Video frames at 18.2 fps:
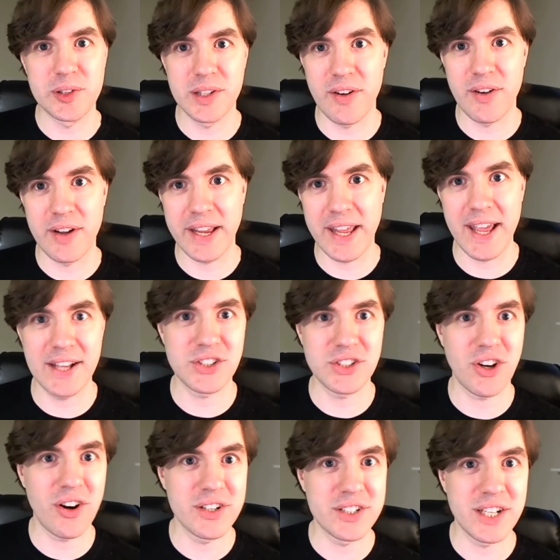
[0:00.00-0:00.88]
You know, I can't
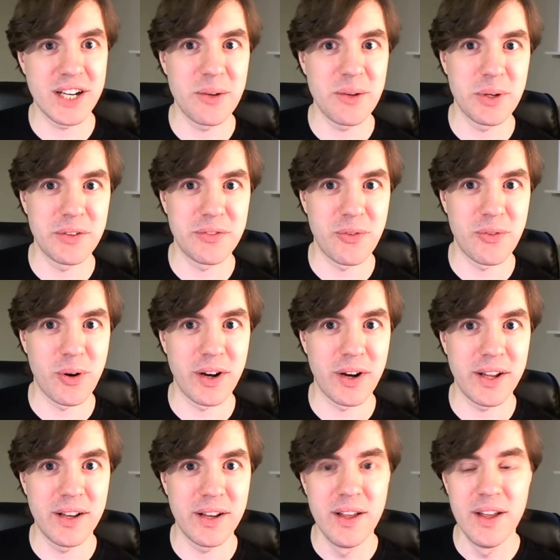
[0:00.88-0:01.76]
charge anyone for
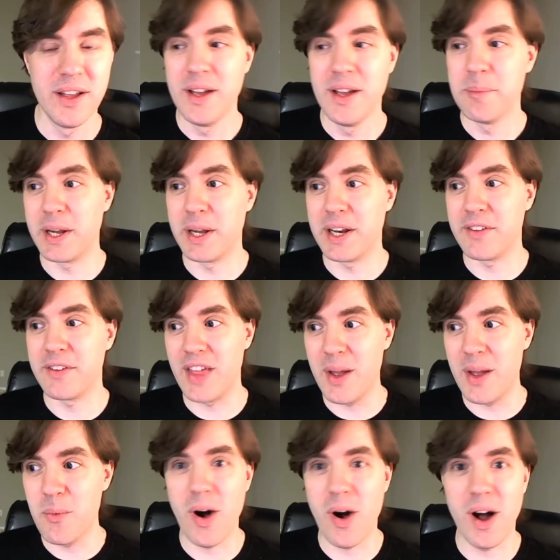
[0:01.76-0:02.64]
it. But if
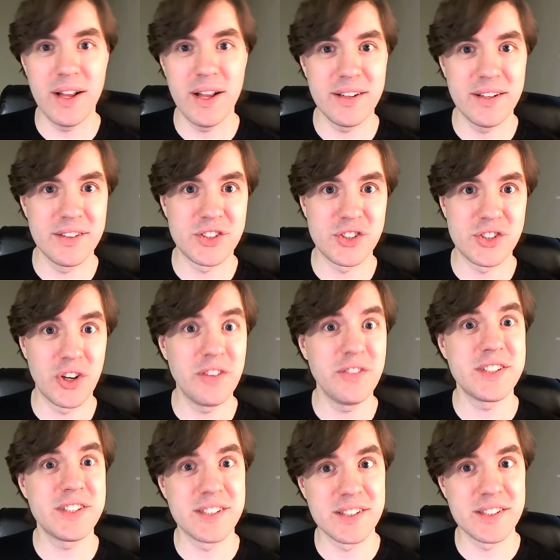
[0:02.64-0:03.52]
they want
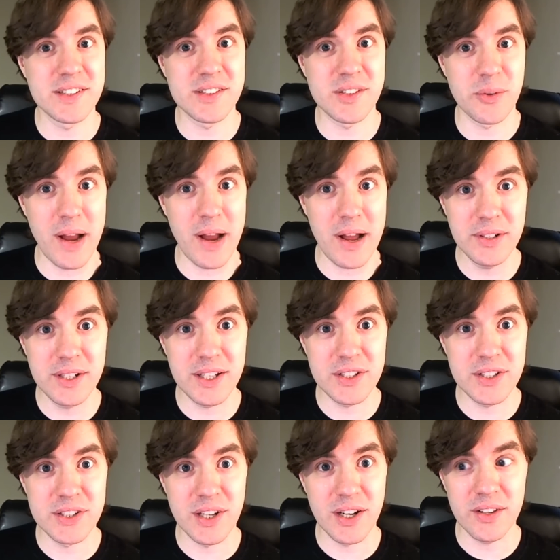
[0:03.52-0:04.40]
services around
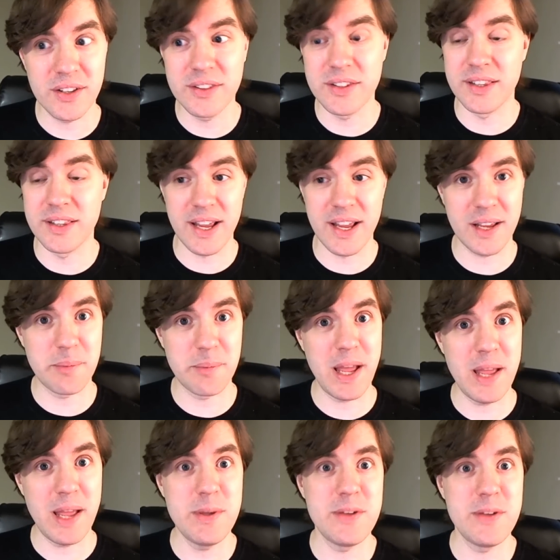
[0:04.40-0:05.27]
eShell, then they can
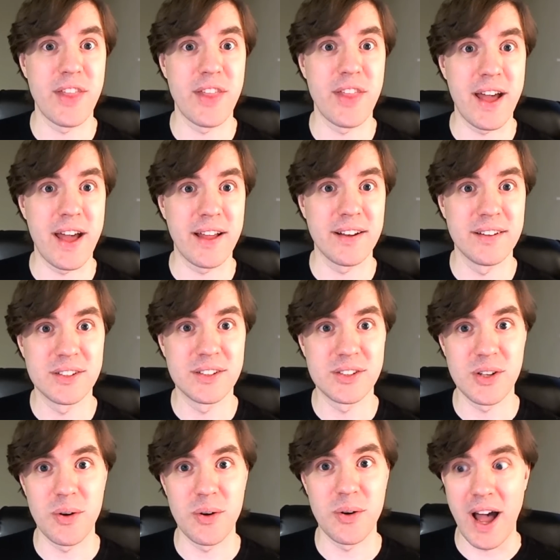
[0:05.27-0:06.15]
pay me for that.
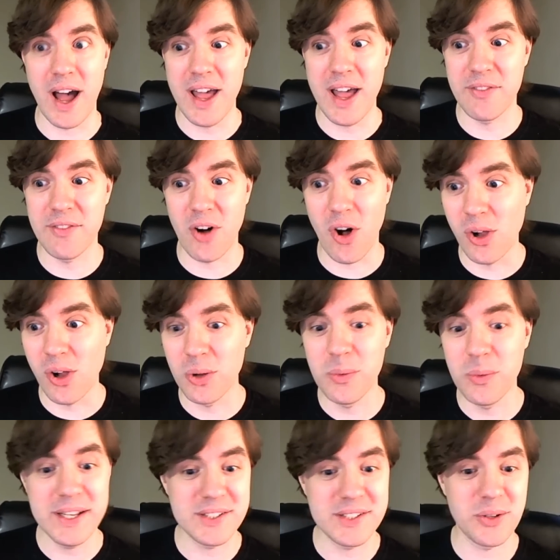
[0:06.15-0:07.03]
So I have
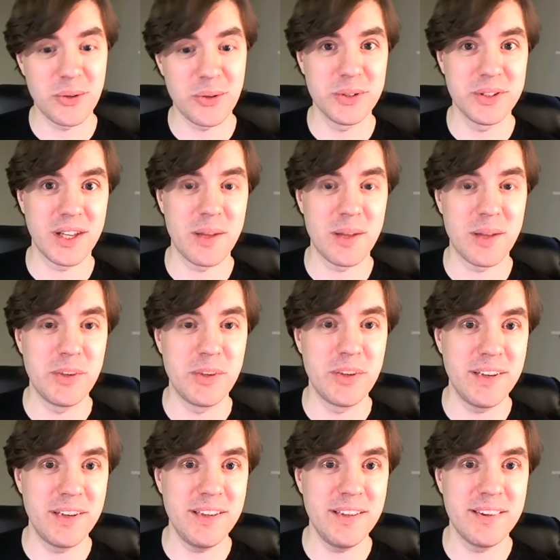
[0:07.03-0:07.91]
always told the
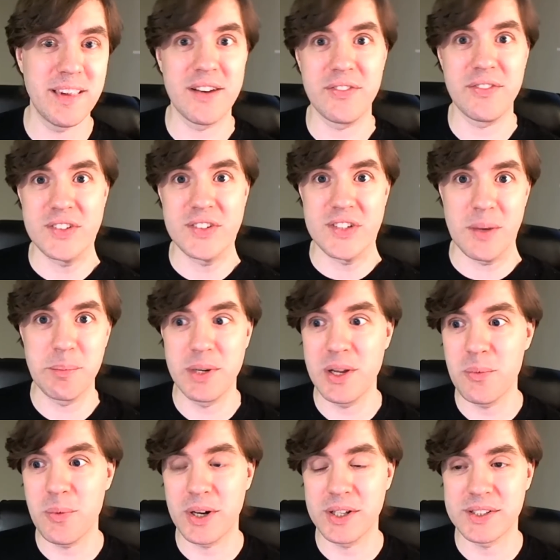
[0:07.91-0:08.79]
community that if
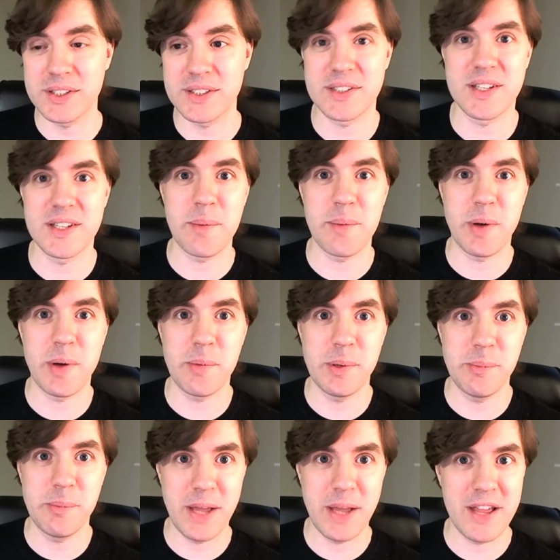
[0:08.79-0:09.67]
somebody wants to step up
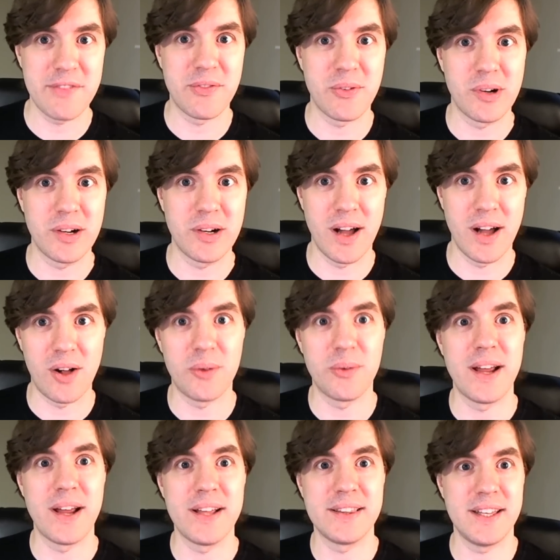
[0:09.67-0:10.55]
and pay for it, I'll
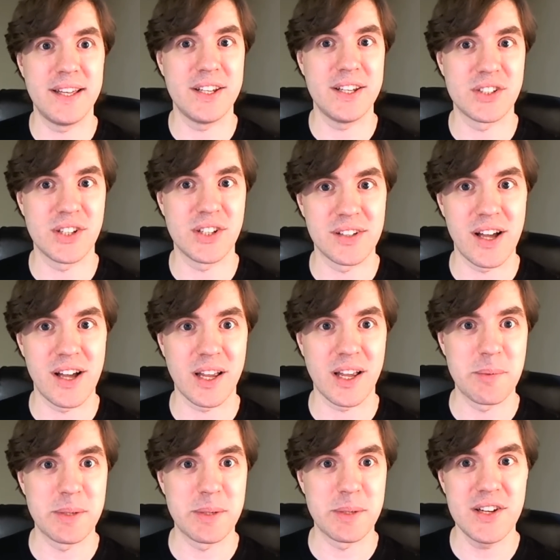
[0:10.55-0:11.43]
write the eShell
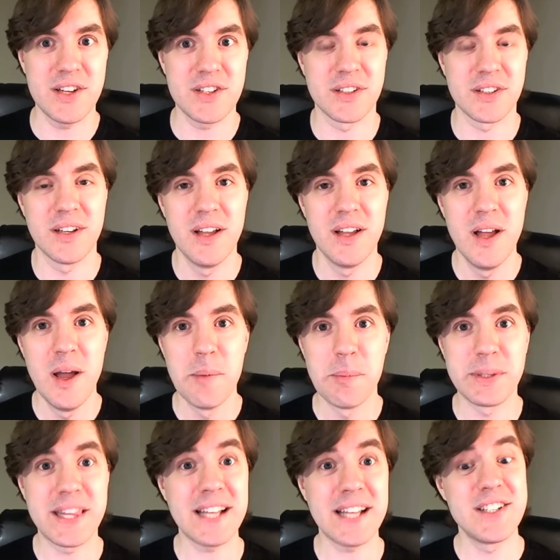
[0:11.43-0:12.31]
documentation. Mm.
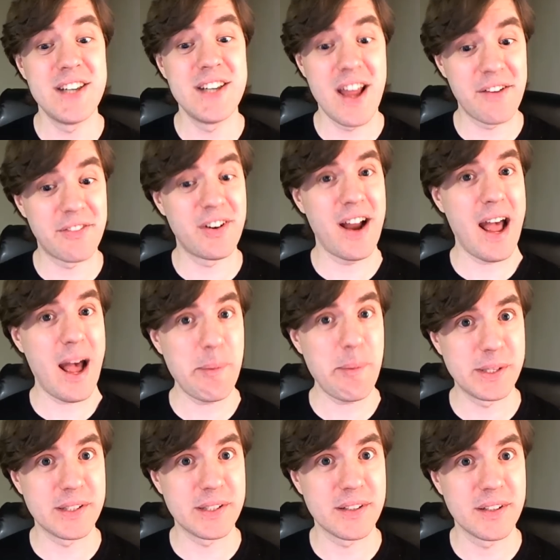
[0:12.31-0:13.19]
But that's never
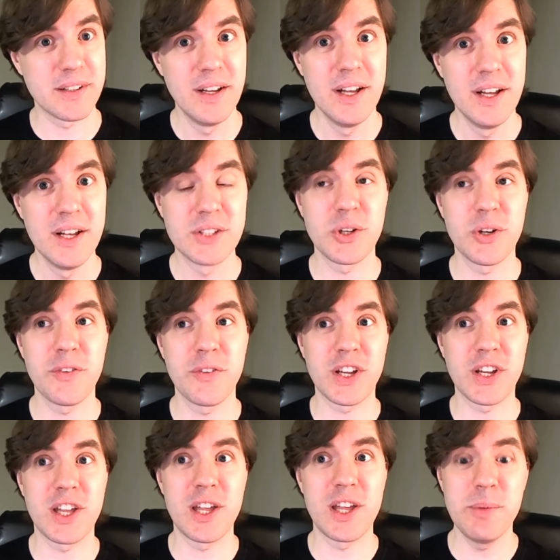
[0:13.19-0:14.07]
happened. Does, so if
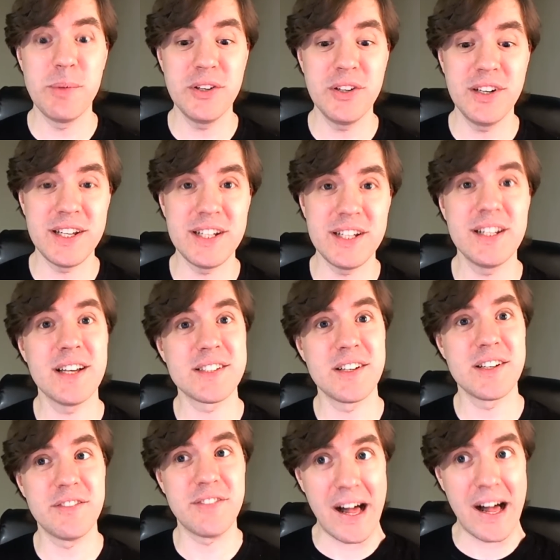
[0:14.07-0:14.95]
the community
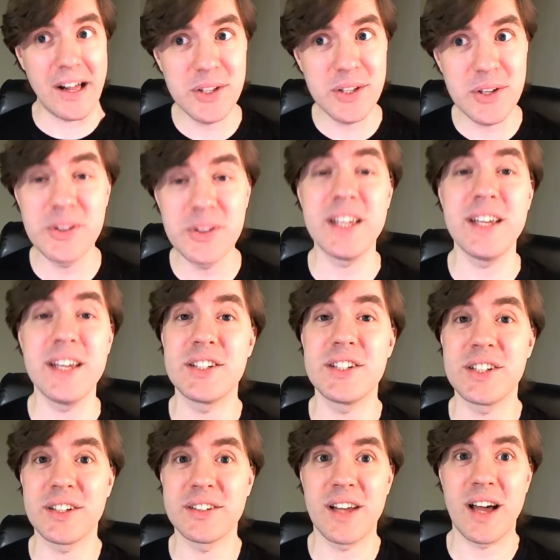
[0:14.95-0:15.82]
doesn't value the
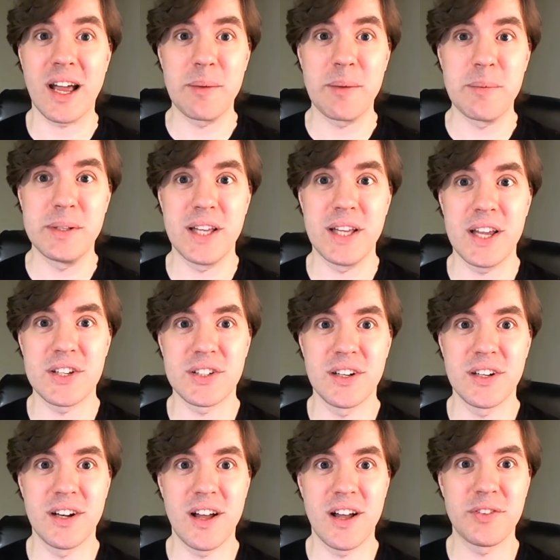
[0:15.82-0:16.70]
eShell
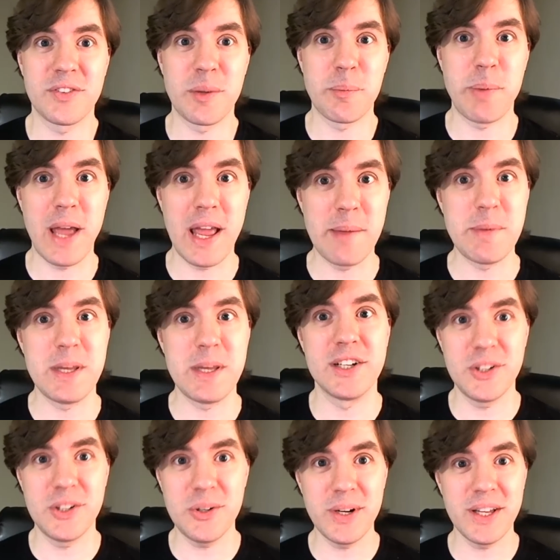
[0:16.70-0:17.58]
documentation yeah. enough to pay me to
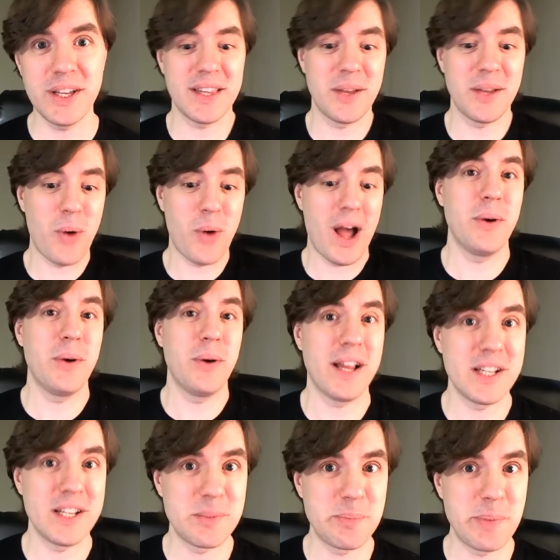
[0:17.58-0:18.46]
do it, then why would
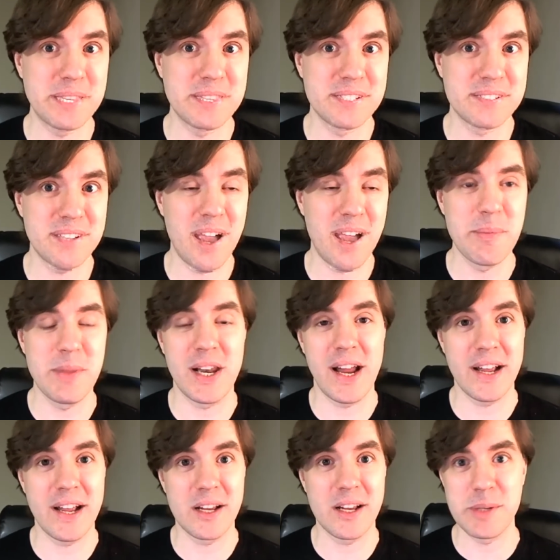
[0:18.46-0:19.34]
I spend the time that
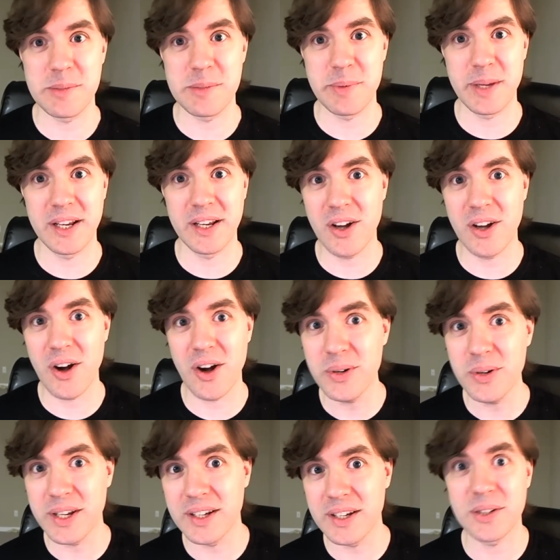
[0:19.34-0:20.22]
I could be spending
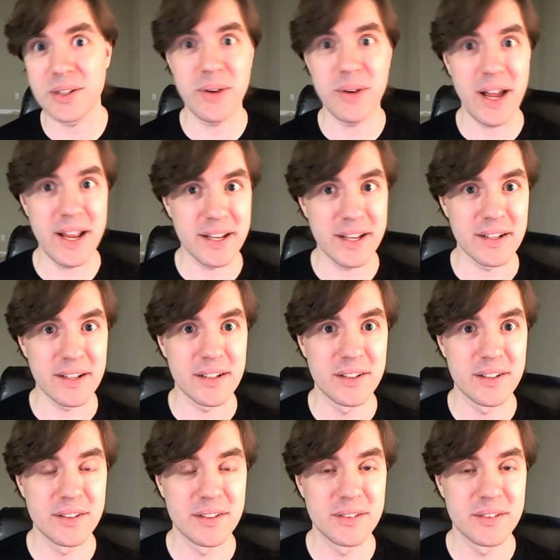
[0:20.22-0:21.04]
coding to write it?